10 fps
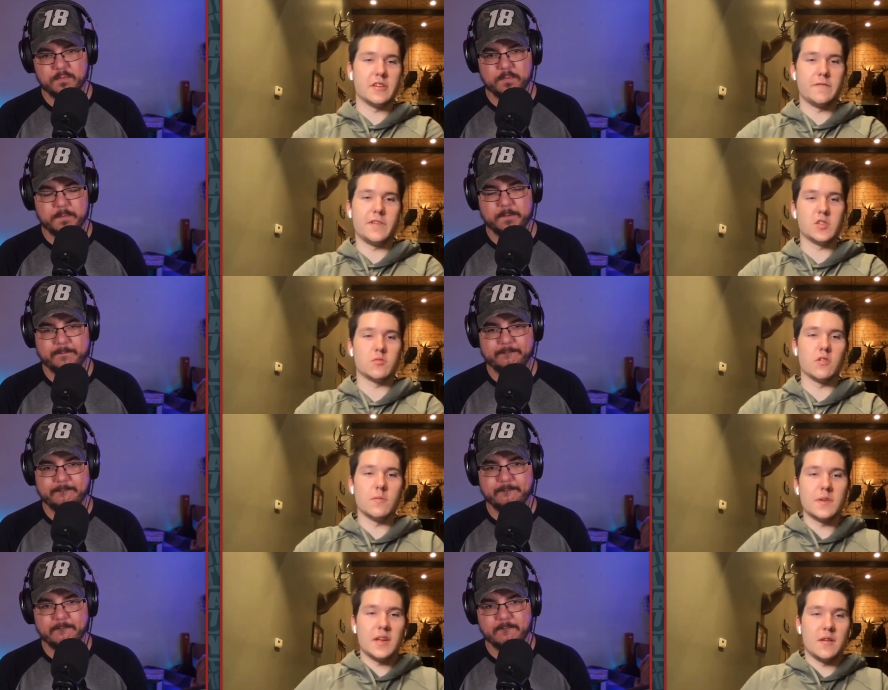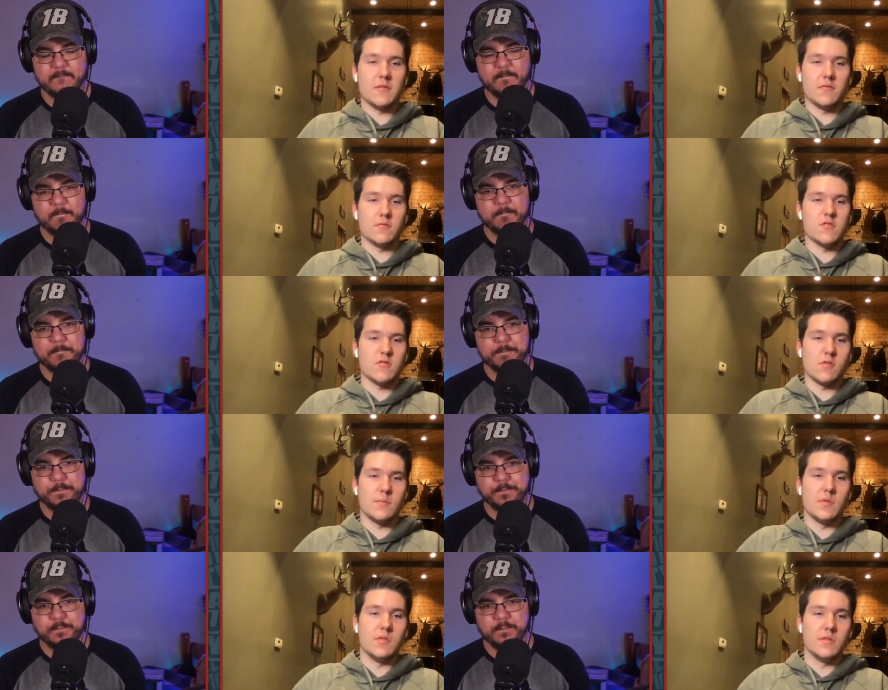Speaker 1: going to face Roman at Royal
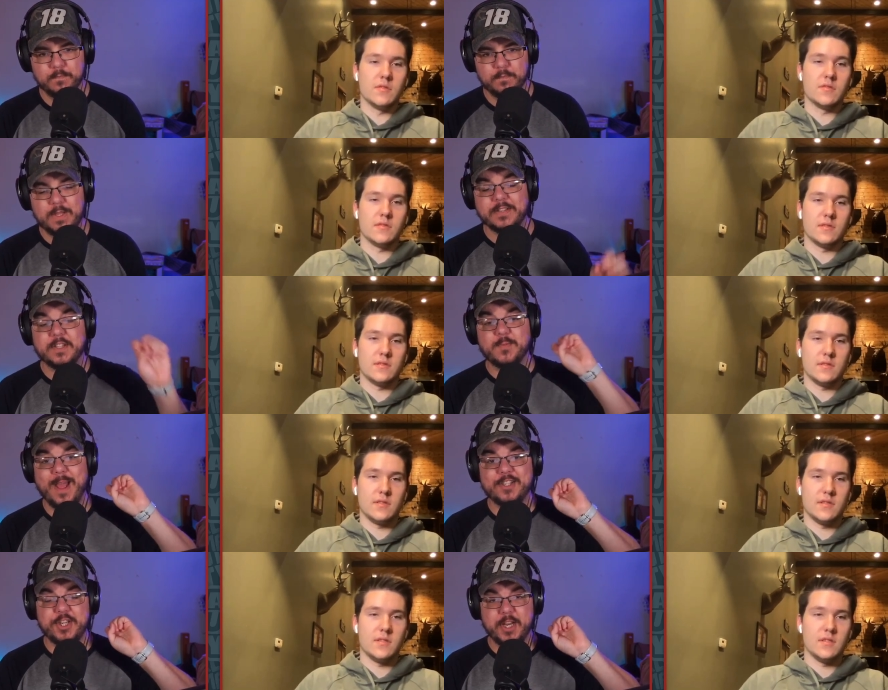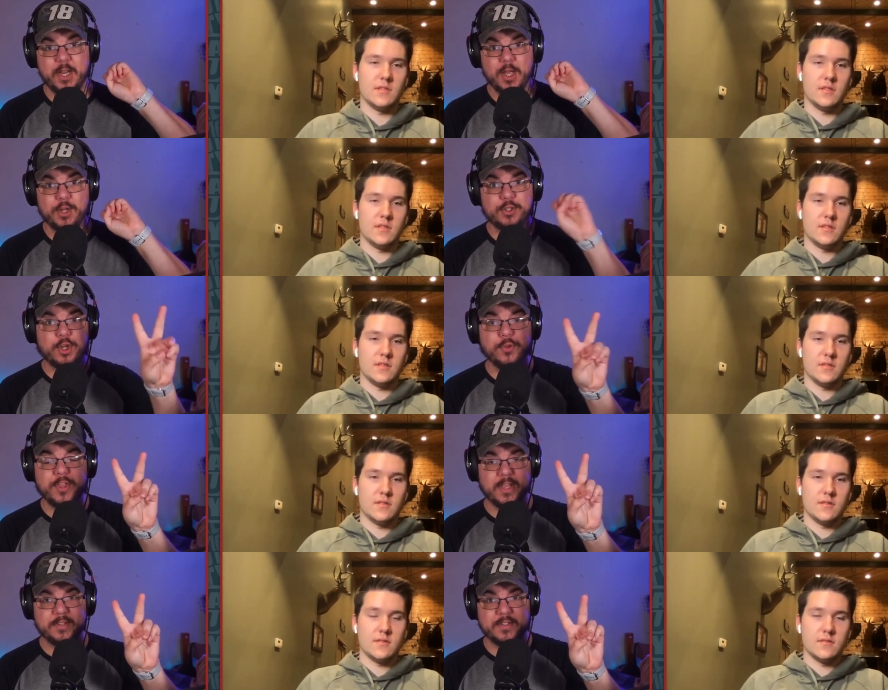Rumble.
Speaker 2: Yes, this match did two
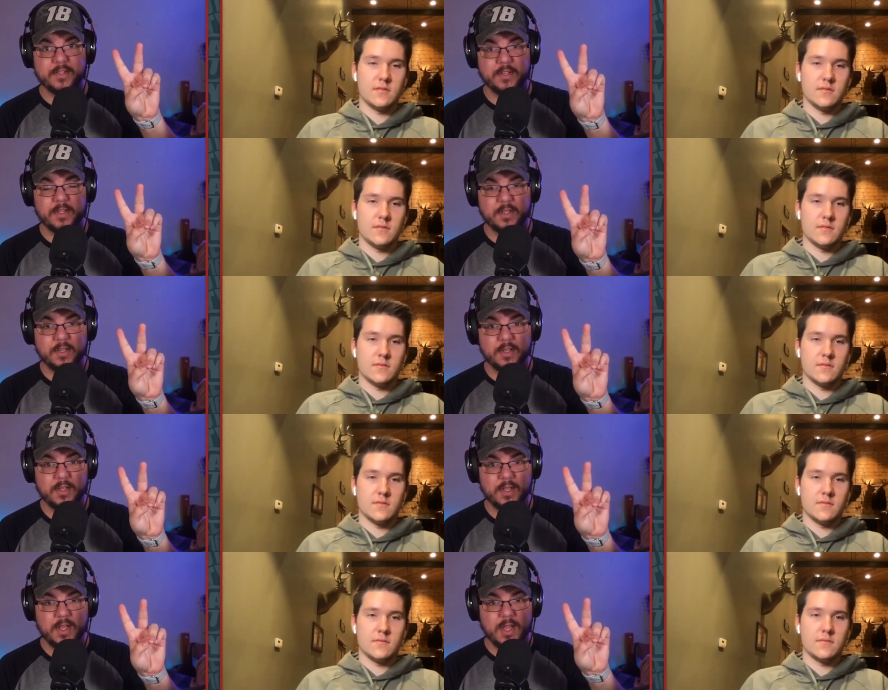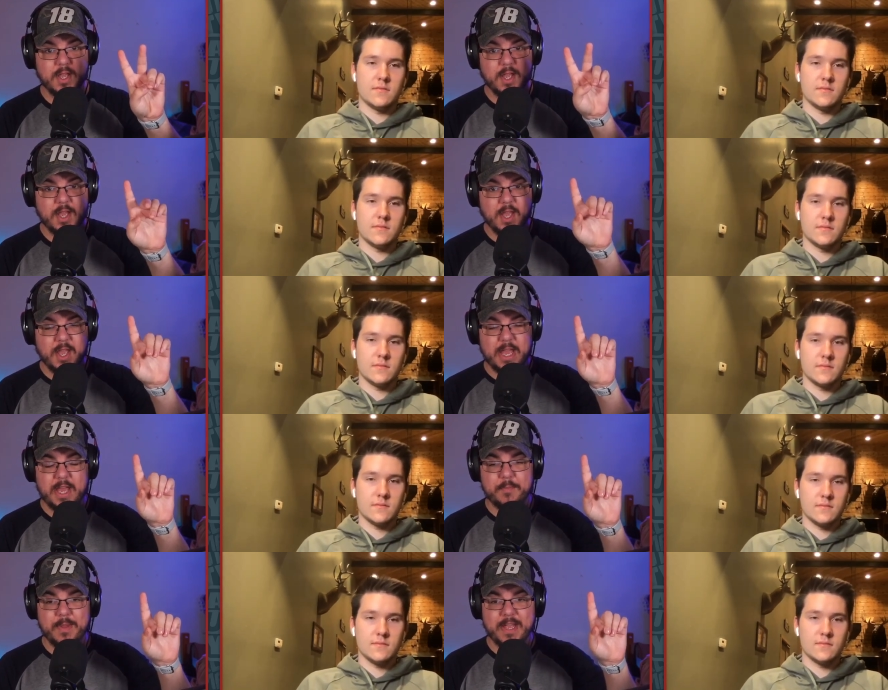things.
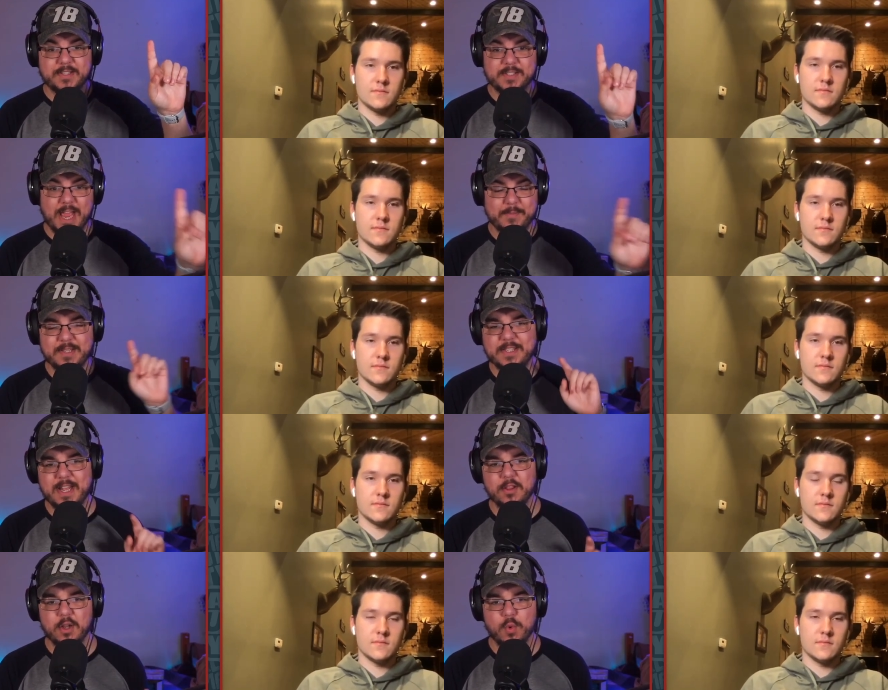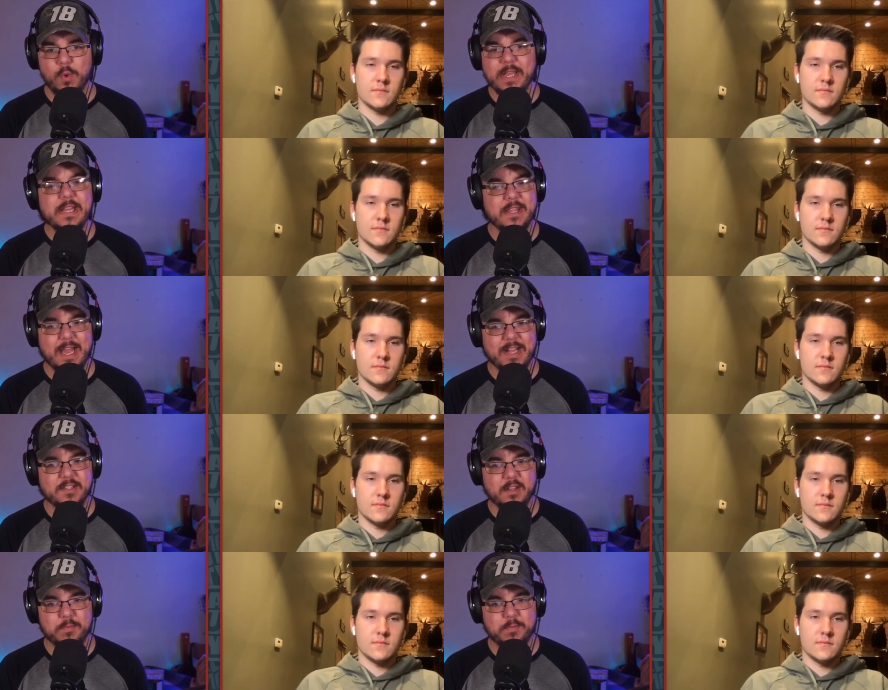It made Sami Zayn look weak in the eyes of the